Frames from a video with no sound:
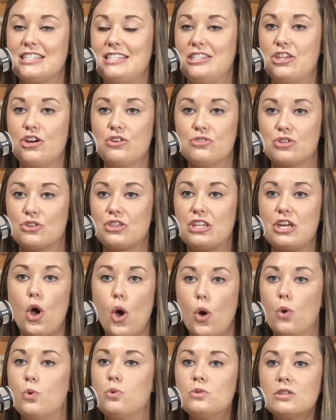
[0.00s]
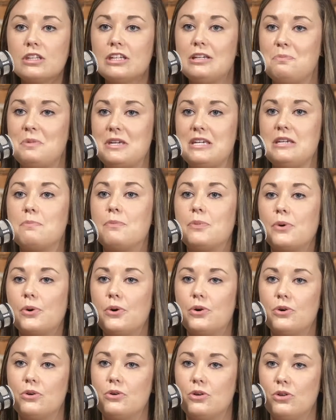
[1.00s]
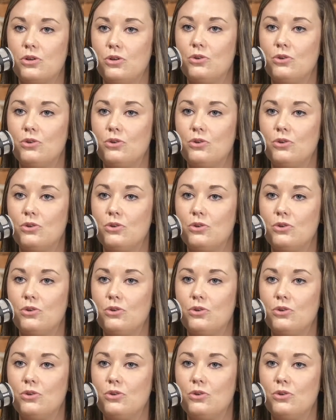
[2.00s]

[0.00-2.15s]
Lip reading: Those are the only people